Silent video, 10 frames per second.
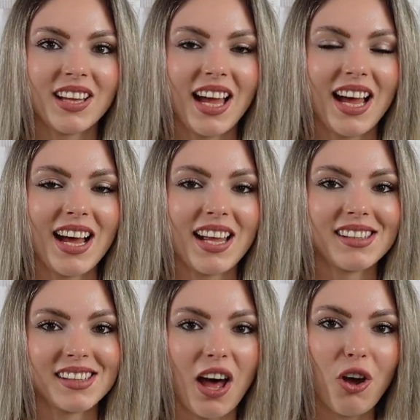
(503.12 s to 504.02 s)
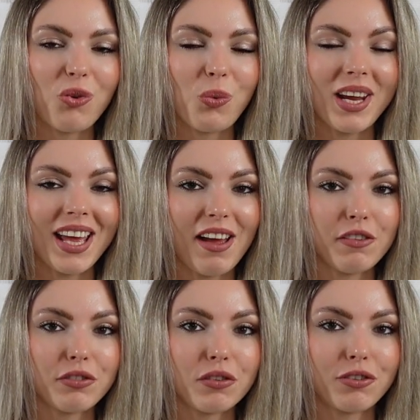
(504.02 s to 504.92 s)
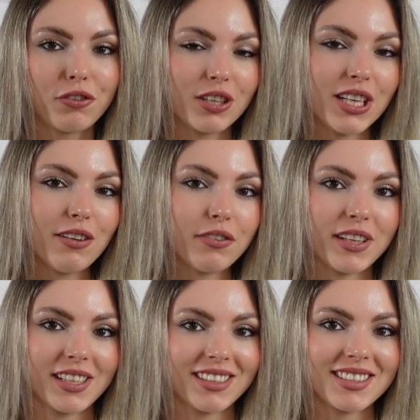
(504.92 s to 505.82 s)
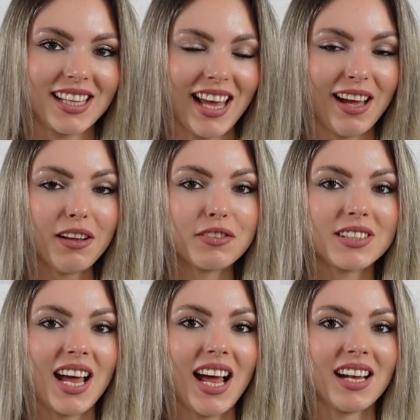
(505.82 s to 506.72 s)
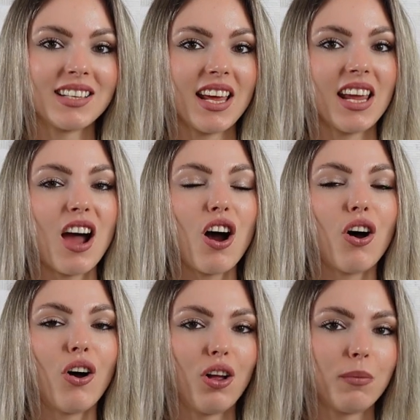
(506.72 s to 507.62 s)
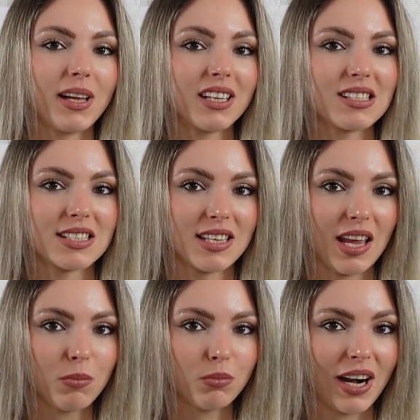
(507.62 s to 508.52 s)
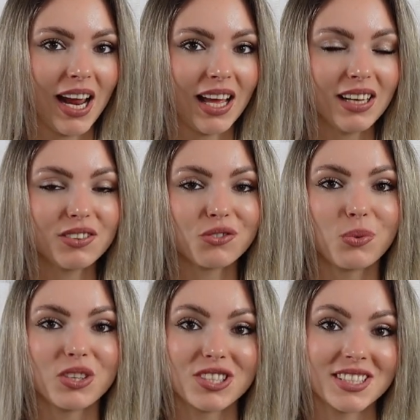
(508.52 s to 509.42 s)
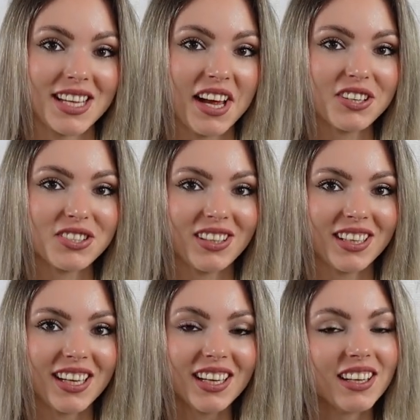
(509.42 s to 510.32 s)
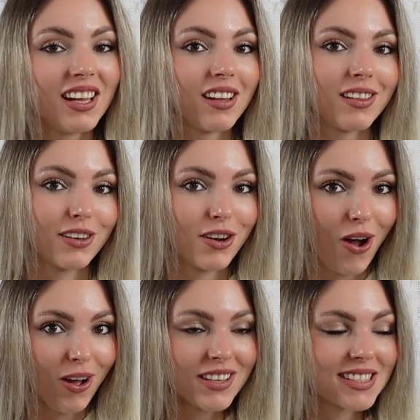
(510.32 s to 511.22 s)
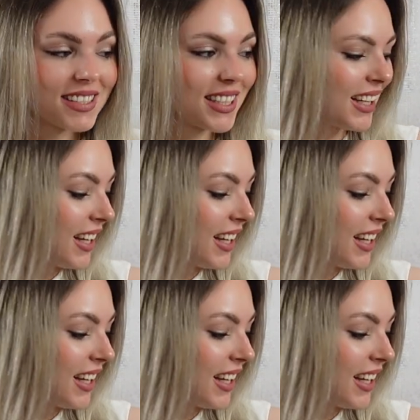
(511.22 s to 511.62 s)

And now we have 3 things left, and they are all by the same brand, which is actually Lacoste.